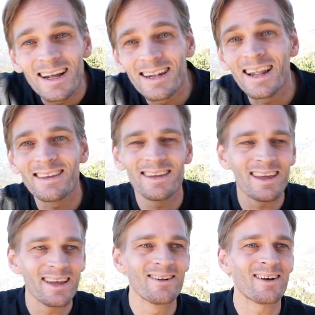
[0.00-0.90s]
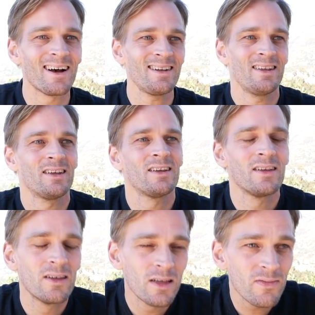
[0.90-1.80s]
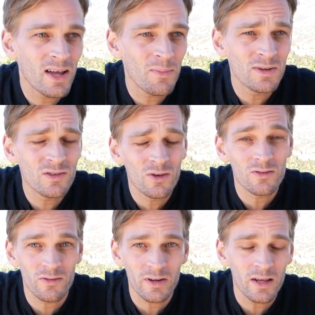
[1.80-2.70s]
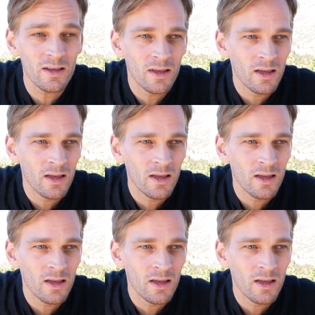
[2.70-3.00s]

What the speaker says: Lassi Ki Dukaan. I have a couple of stores already.